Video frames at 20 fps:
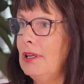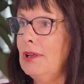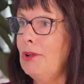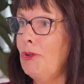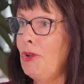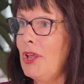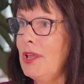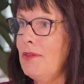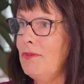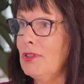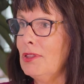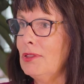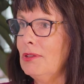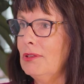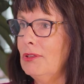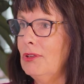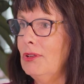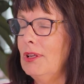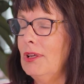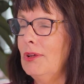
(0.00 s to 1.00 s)

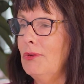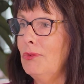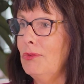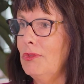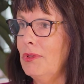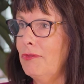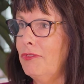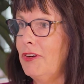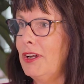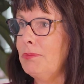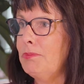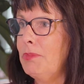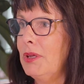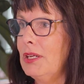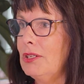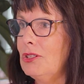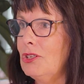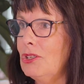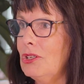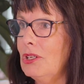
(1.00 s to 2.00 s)
leaving the front
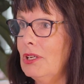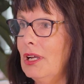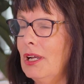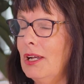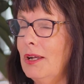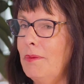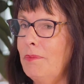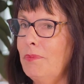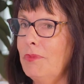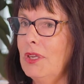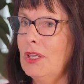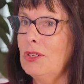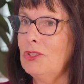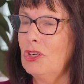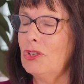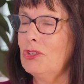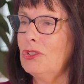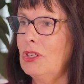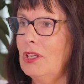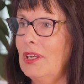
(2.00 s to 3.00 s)
bench is
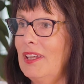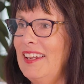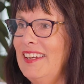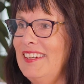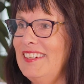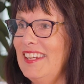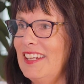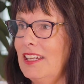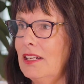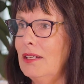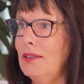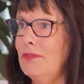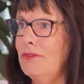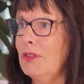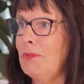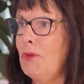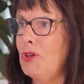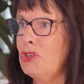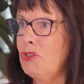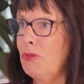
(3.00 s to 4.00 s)
just indicative,
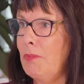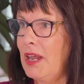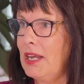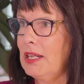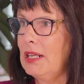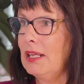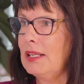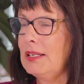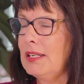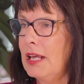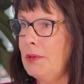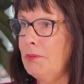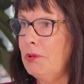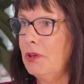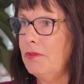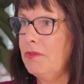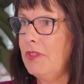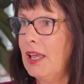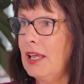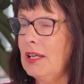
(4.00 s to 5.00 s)
the most dramatic
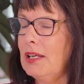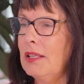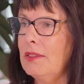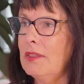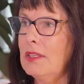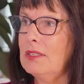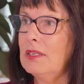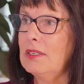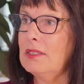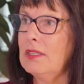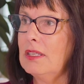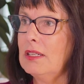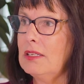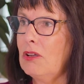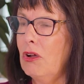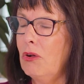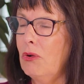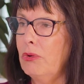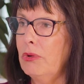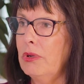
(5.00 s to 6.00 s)
example of that. And this
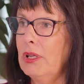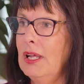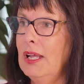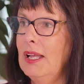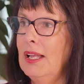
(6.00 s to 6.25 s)
whole